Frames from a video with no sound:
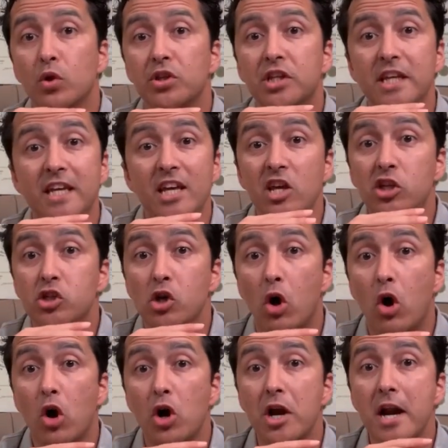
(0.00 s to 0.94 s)
These
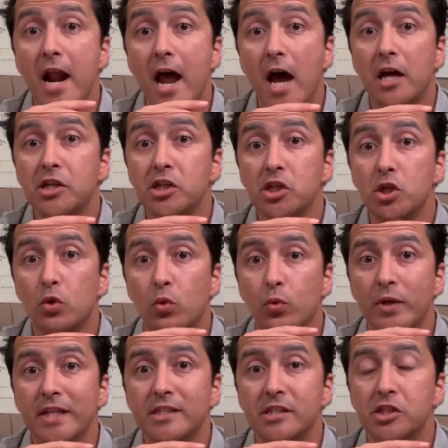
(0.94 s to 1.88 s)
are not your
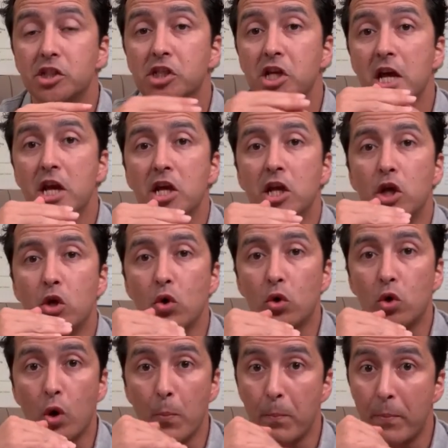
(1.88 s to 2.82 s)
reasons.
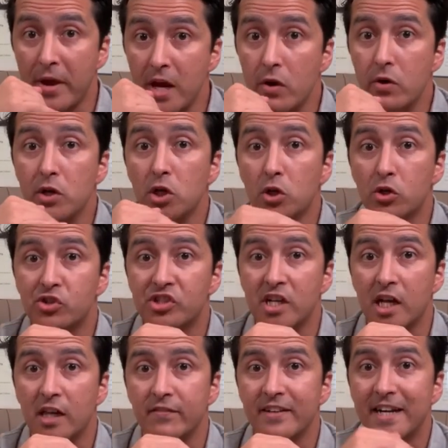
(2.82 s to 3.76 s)
You comparing
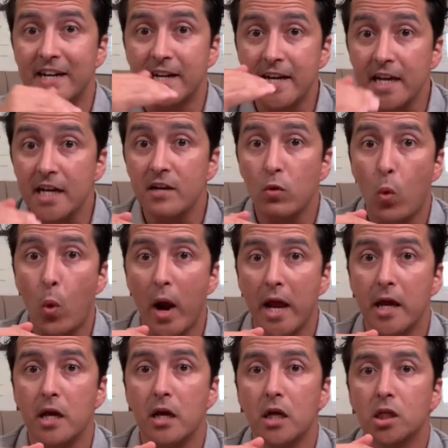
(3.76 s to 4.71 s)
yourself in a negative
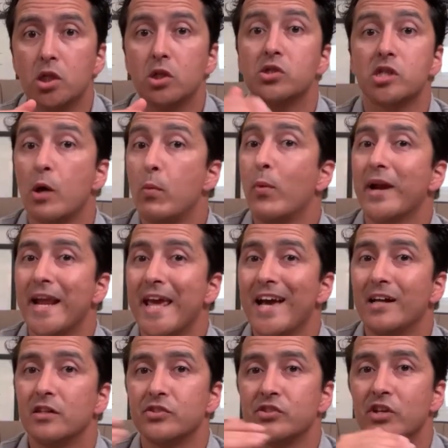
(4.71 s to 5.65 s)
way to someone
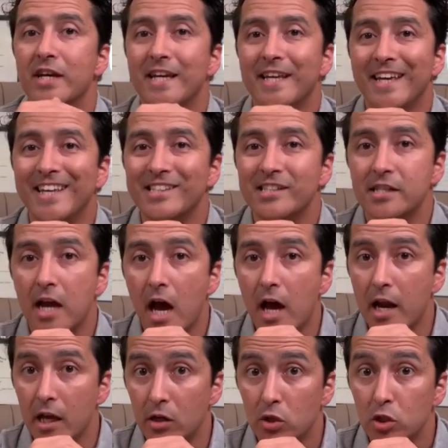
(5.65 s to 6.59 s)
else is
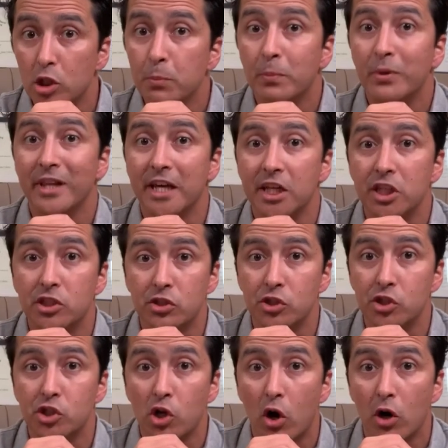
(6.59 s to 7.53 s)
not a good place
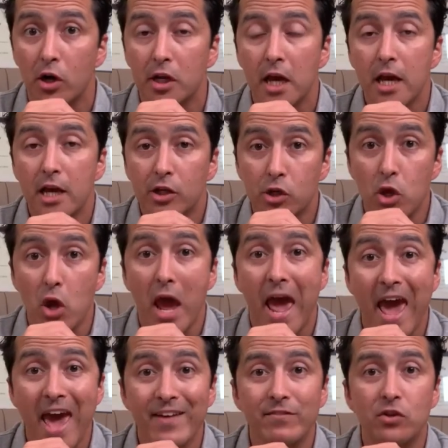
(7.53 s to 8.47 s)
to start. You
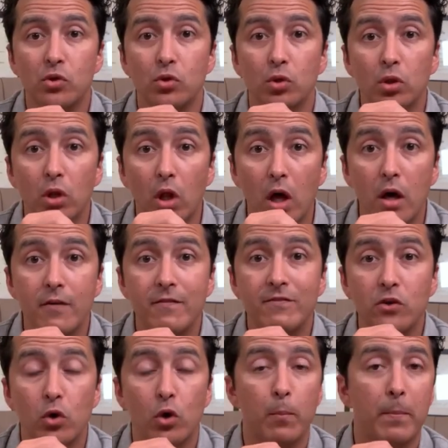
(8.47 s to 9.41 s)
have to
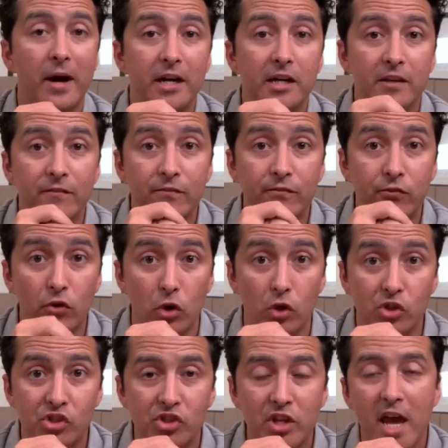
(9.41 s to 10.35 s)
love your body
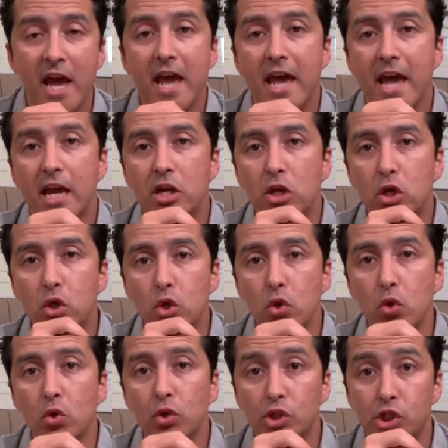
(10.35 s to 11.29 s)
first, and
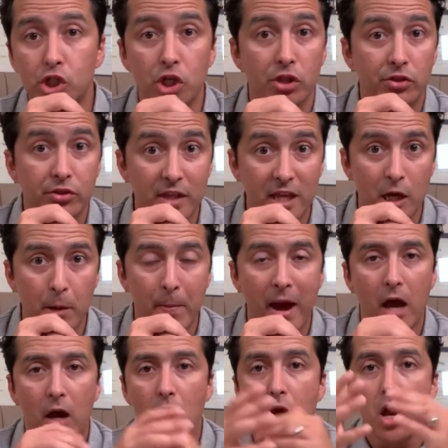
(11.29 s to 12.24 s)
you should think
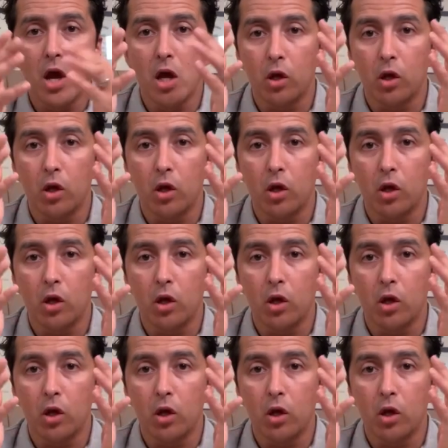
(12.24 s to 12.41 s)
about